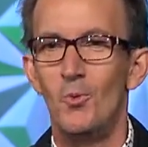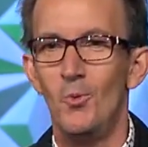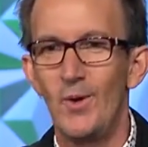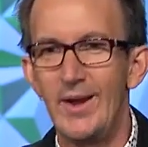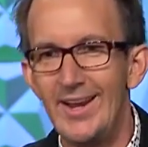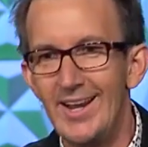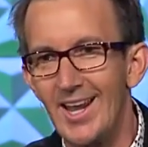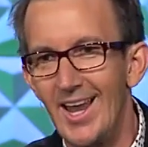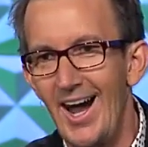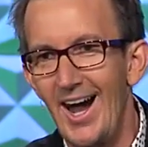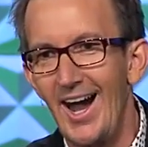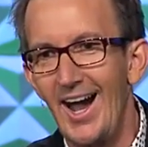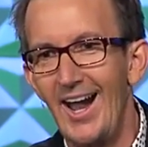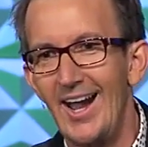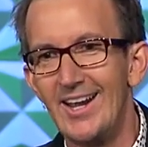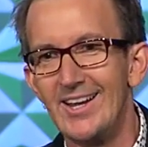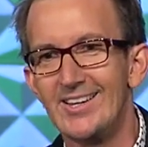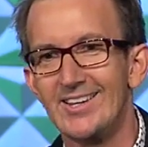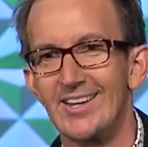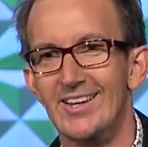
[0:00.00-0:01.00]
we
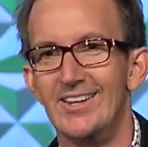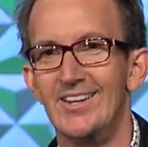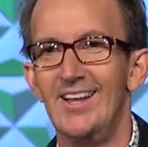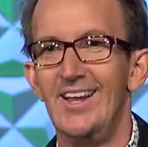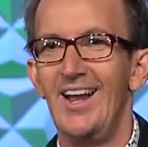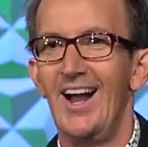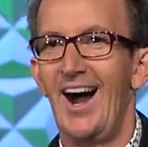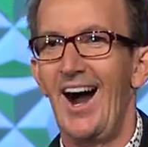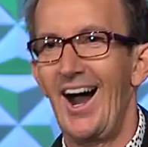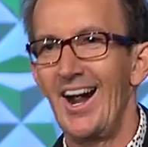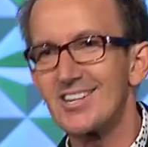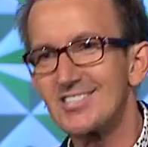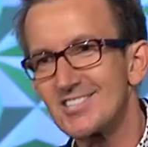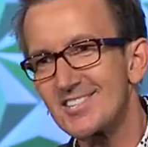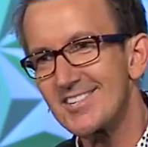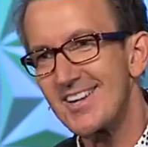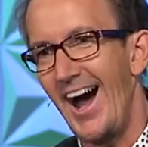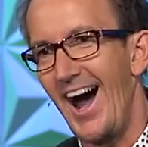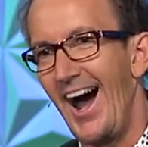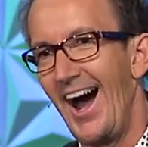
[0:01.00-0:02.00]
like and our
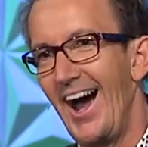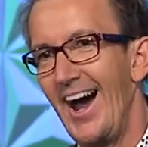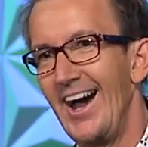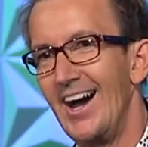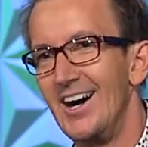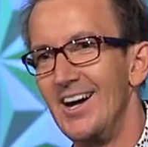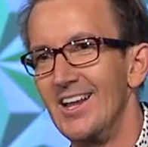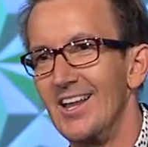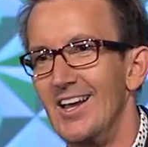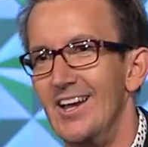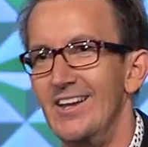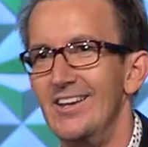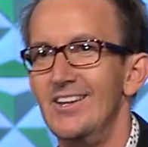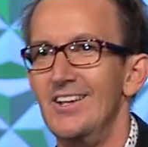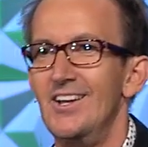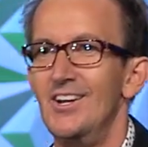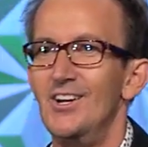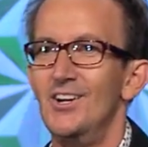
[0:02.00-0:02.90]
style and